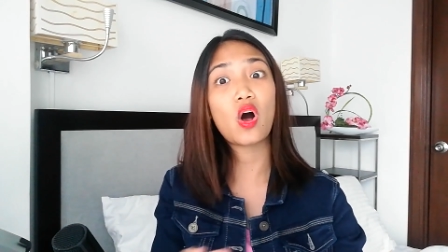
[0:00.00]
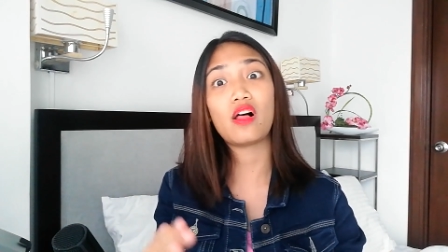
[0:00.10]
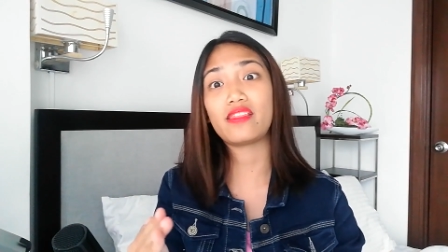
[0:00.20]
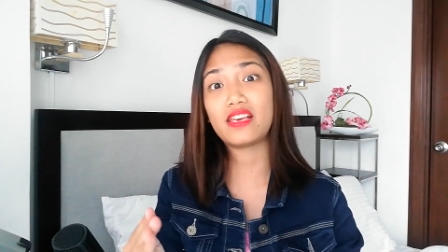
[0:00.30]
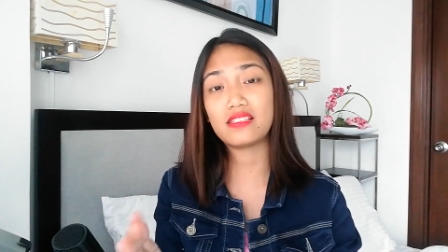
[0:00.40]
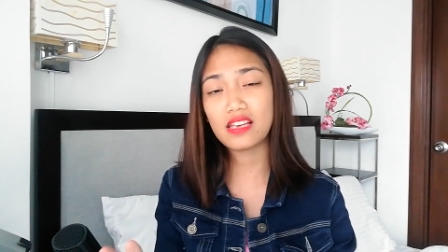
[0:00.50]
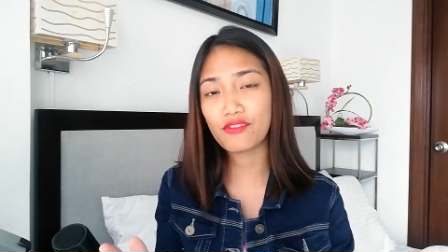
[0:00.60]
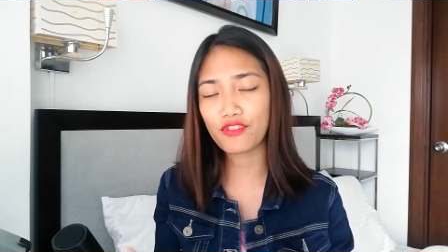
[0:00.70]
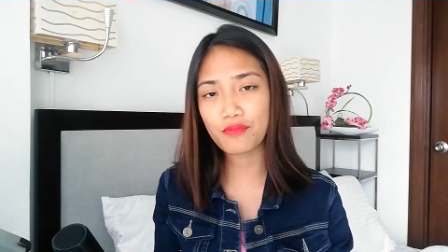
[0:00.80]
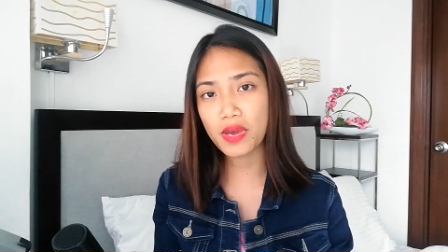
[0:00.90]
all these
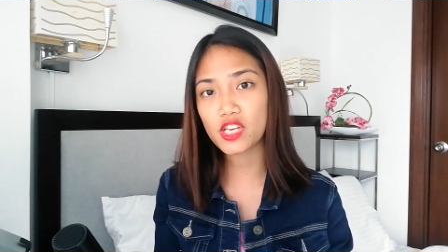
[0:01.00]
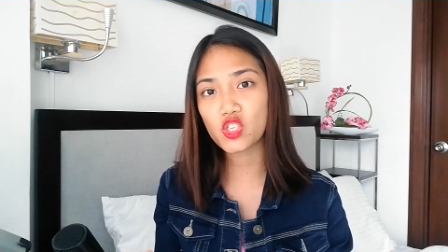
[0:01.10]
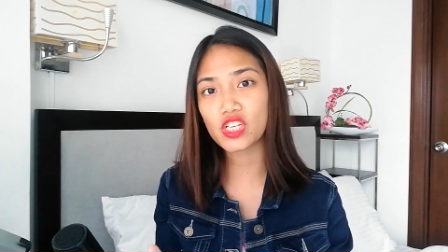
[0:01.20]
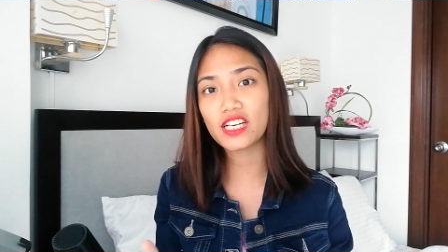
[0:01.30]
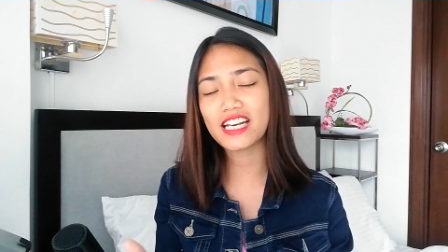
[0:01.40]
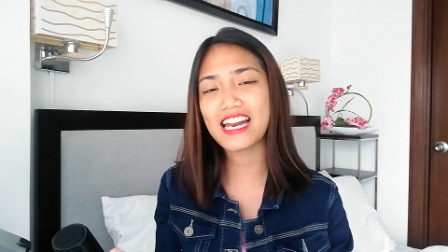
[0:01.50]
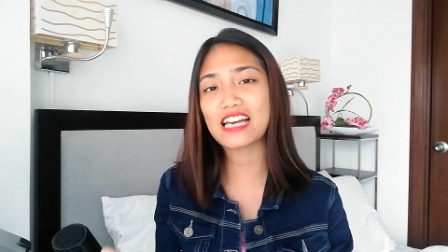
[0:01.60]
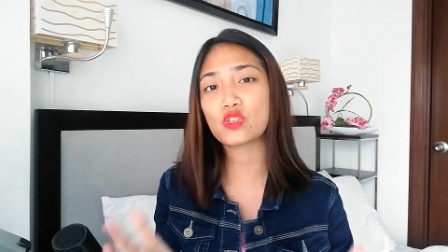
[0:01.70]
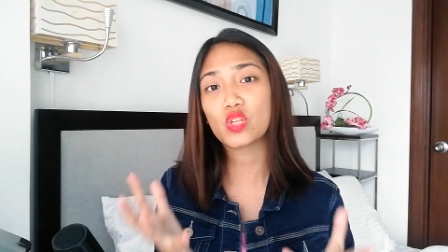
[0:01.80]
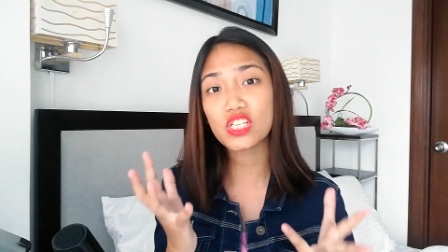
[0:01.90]
information and
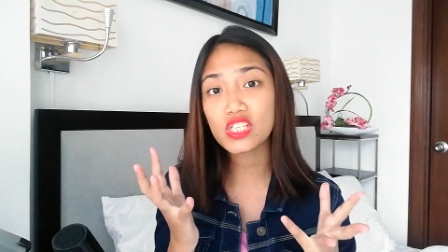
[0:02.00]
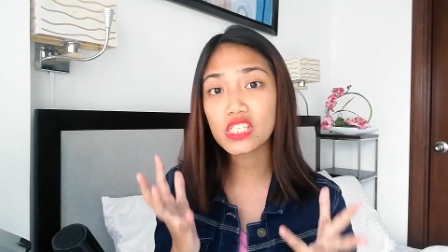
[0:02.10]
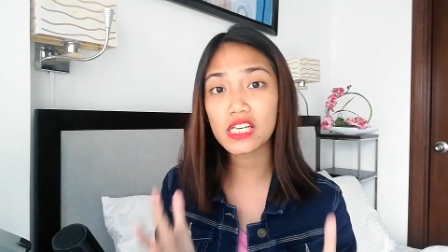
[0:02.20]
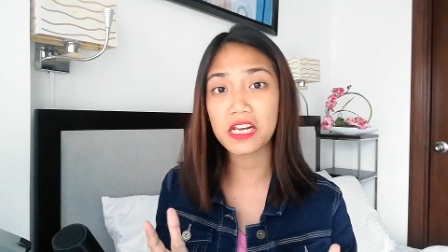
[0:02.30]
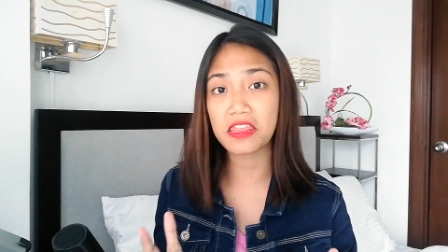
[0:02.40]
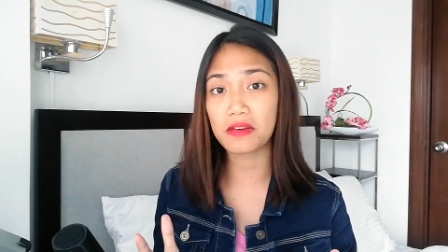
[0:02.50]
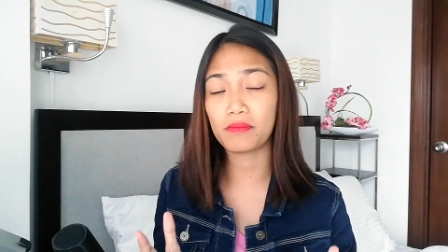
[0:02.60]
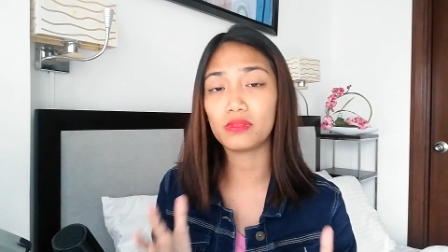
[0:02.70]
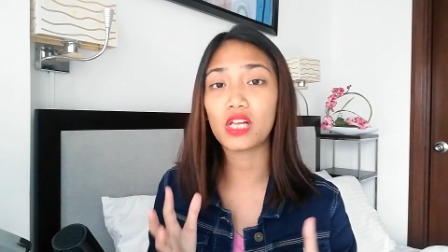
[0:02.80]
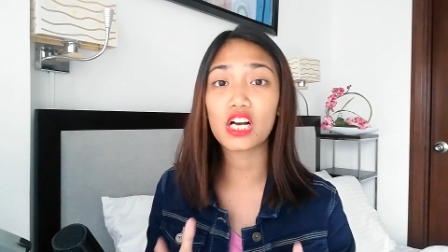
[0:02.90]
actually study
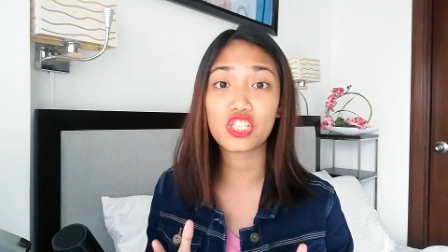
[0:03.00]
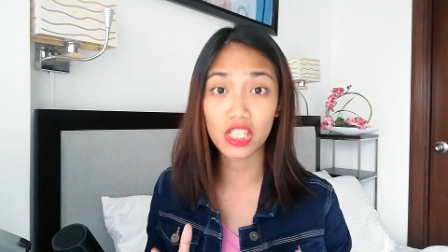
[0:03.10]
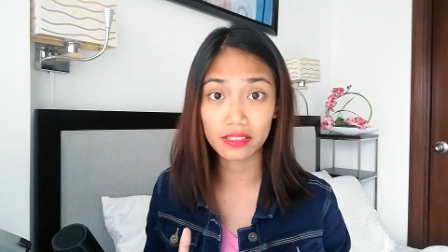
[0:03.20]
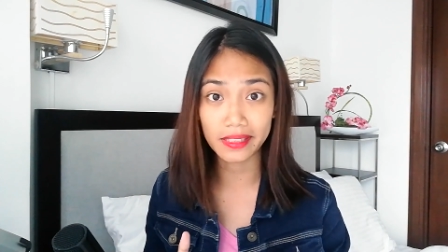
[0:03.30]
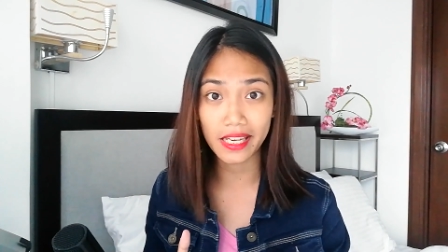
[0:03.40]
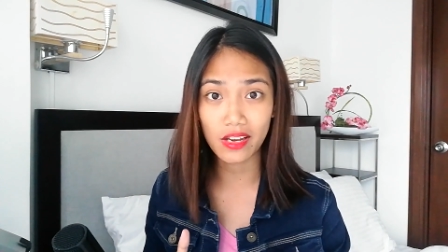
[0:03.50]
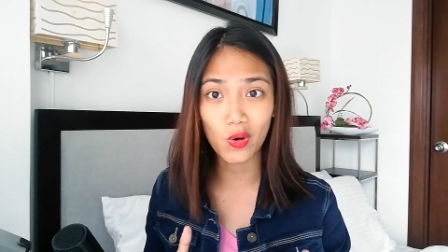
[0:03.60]
them logically,